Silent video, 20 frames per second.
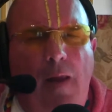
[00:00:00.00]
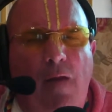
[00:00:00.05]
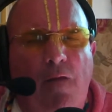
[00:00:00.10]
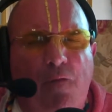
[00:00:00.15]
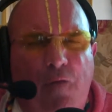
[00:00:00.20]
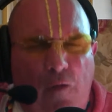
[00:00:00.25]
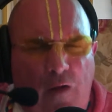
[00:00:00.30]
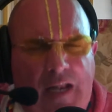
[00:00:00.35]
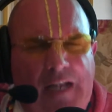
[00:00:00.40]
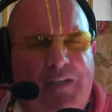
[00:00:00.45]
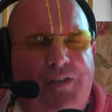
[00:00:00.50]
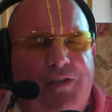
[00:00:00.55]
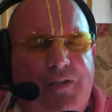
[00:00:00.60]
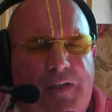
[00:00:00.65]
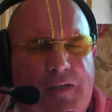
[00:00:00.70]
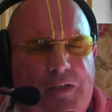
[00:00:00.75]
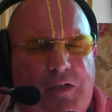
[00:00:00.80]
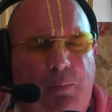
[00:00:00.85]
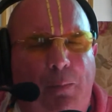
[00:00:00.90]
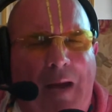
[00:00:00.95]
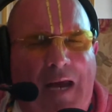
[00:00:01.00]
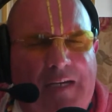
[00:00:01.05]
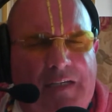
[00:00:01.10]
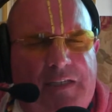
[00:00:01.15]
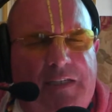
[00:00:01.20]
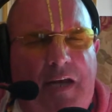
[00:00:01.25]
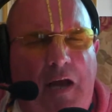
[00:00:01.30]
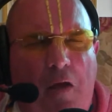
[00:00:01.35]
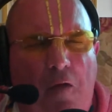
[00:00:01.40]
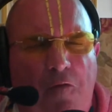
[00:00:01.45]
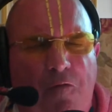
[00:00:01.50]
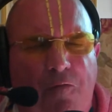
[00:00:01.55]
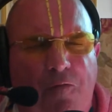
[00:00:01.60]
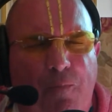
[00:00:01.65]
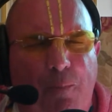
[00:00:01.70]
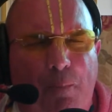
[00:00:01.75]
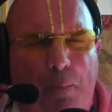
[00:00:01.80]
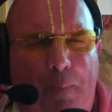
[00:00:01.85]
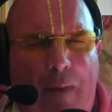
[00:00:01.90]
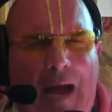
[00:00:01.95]
For instance, myself,
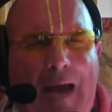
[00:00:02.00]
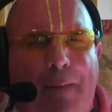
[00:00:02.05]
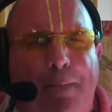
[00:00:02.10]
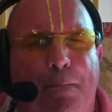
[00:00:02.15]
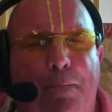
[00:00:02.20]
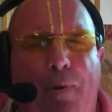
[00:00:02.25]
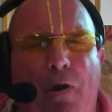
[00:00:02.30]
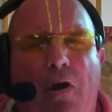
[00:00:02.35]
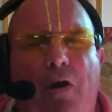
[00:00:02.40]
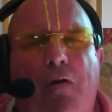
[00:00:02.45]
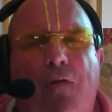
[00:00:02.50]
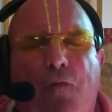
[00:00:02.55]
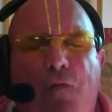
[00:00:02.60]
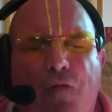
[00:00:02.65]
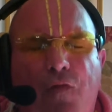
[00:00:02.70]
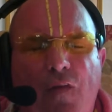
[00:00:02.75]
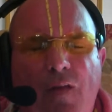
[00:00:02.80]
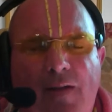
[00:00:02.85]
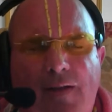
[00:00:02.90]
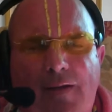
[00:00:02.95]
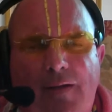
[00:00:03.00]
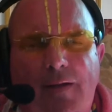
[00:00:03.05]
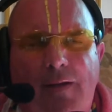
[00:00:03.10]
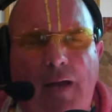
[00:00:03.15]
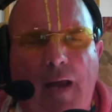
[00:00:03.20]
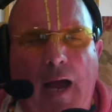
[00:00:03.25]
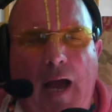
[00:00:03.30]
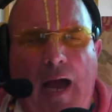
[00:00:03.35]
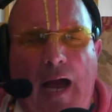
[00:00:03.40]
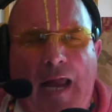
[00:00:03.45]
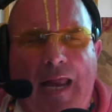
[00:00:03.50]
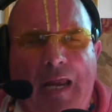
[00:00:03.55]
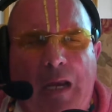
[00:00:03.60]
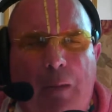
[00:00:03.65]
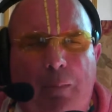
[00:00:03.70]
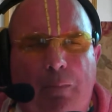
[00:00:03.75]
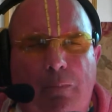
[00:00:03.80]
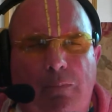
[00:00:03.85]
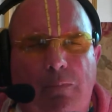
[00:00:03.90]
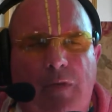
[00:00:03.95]
by birth, I
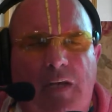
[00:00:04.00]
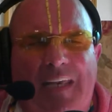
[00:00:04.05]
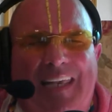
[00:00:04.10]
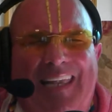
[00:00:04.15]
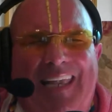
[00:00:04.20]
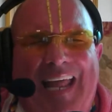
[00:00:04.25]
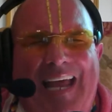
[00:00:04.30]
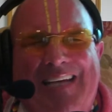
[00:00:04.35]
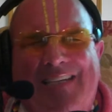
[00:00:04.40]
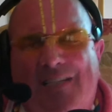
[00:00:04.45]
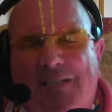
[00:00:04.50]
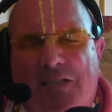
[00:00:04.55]
am less